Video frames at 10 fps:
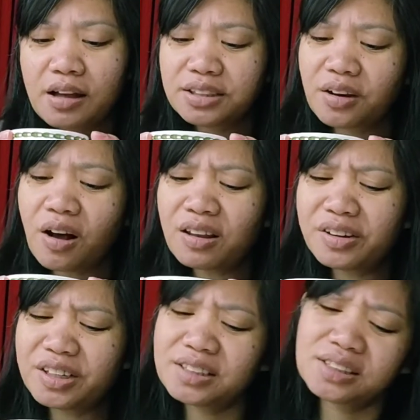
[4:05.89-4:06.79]
The color
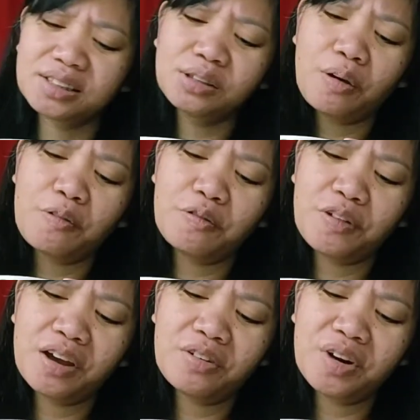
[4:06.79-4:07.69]
is
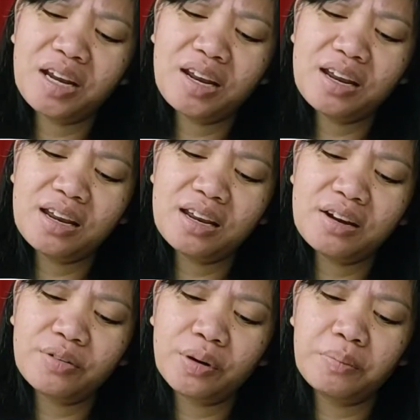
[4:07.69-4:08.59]
very
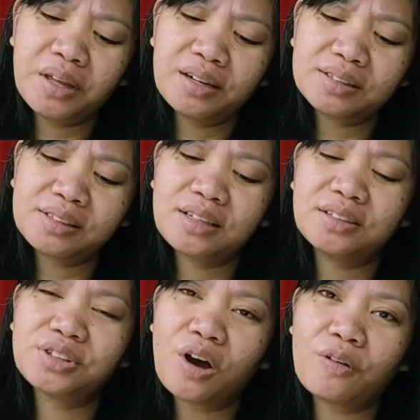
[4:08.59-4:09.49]

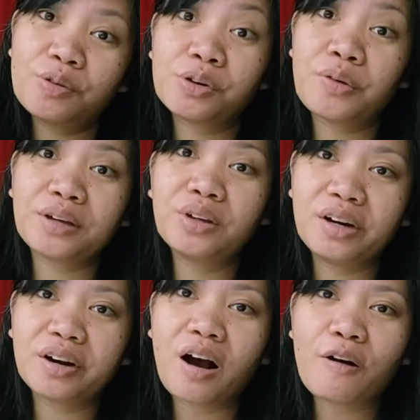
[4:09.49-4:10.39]
reminiscent of a
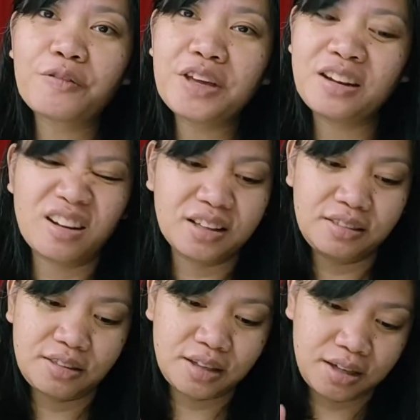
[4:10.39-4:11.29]
regular coffee,
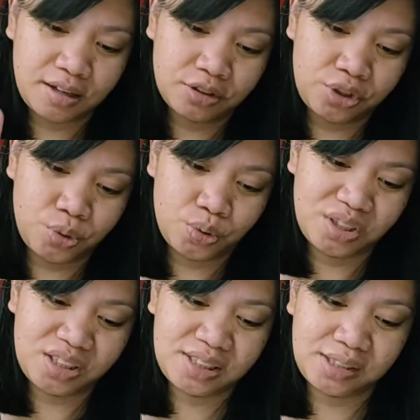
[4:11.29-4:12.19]
nothing too
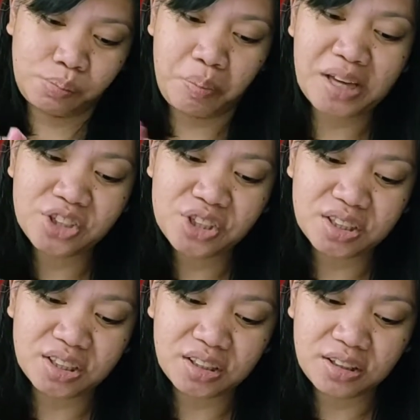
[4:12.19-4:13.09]

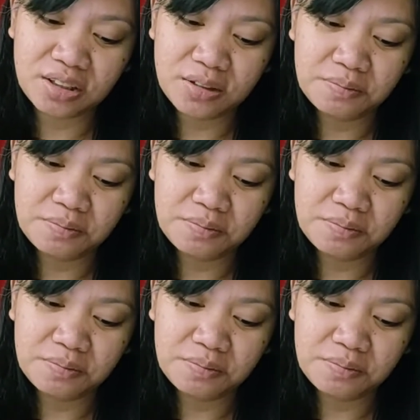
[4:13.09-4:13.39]
special.